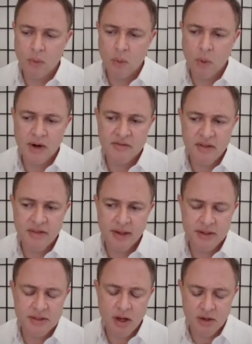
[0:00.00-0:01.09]
one of the
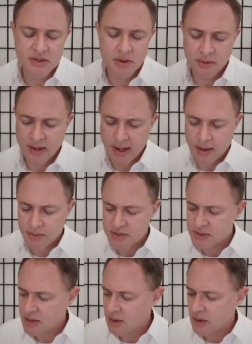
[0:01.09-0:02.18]
things also that I
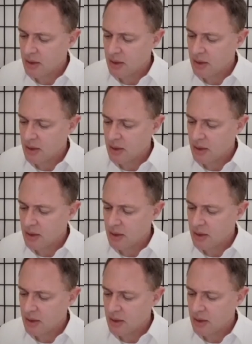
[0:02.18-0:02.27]
was